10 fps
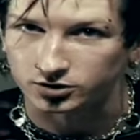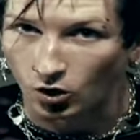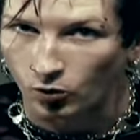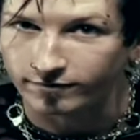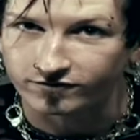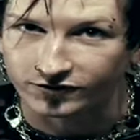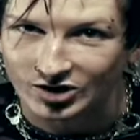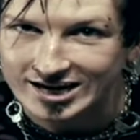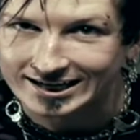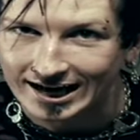Don't
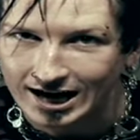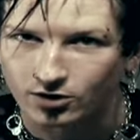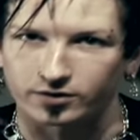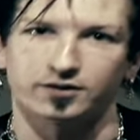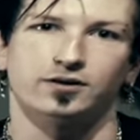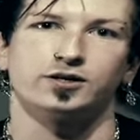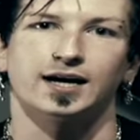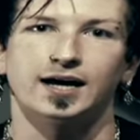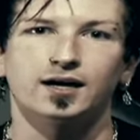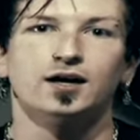freak out,
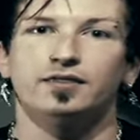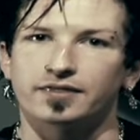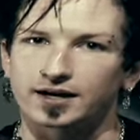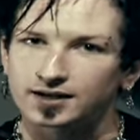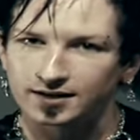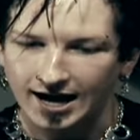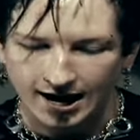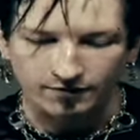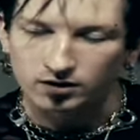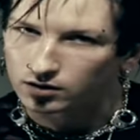okay? They can
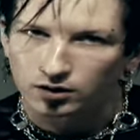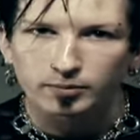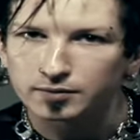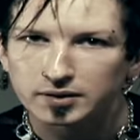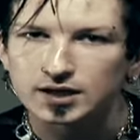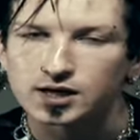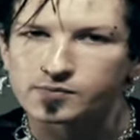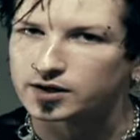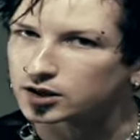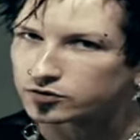have a little bit peeking
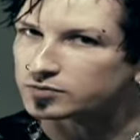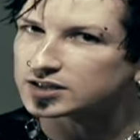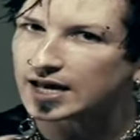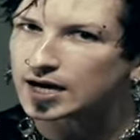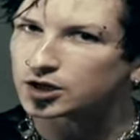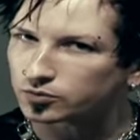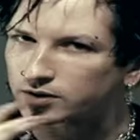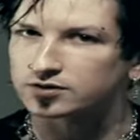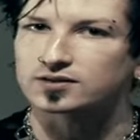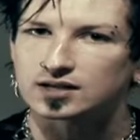because from stage, when
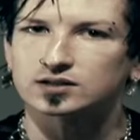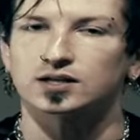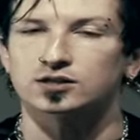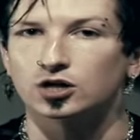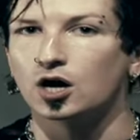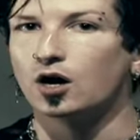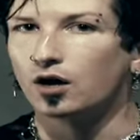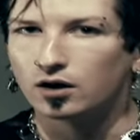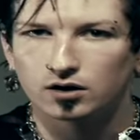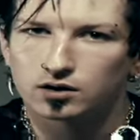there's a distance,
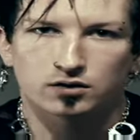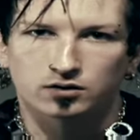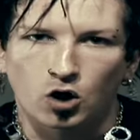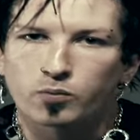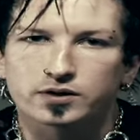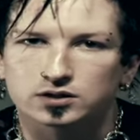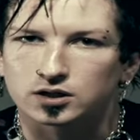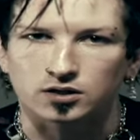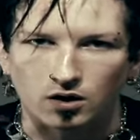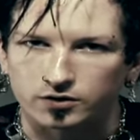nobody's
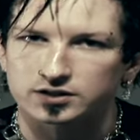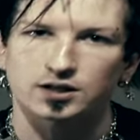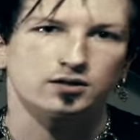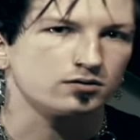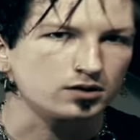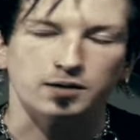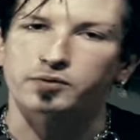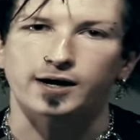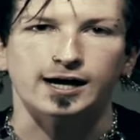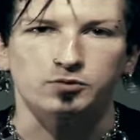gonna notice it. You keep
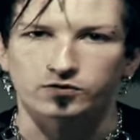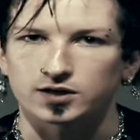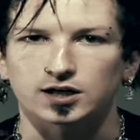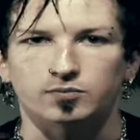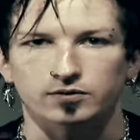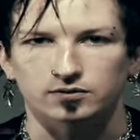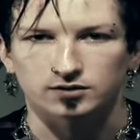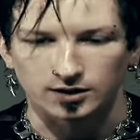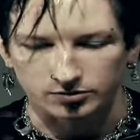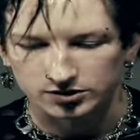your hand moving, you keep
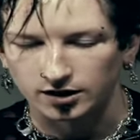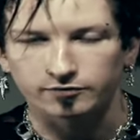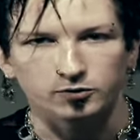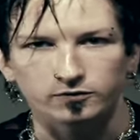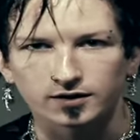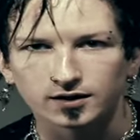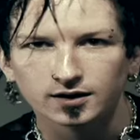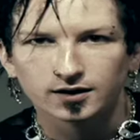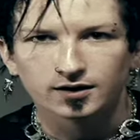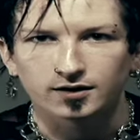yourself moving
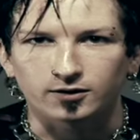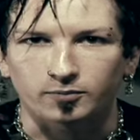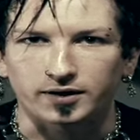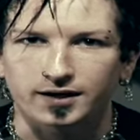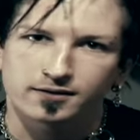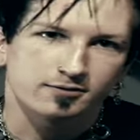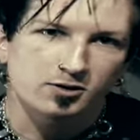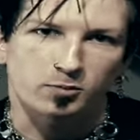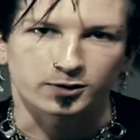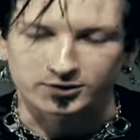a little bit,
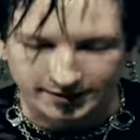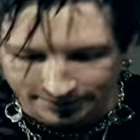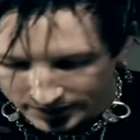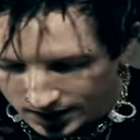nobody will see it.